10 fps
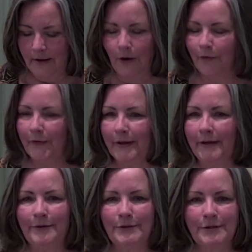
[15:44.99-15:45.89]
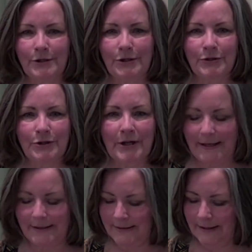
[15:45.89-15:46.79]
Over the years, the church
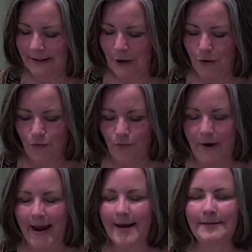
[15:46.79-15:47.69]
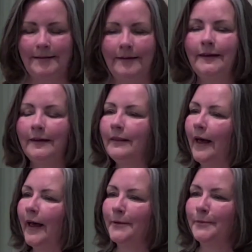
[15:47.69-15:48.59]
has done a great
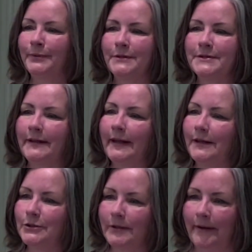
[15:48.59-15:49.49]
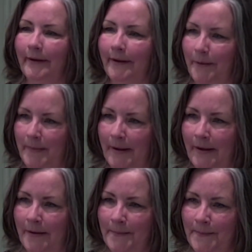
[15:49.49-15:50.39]
Eli impersonation. Amen?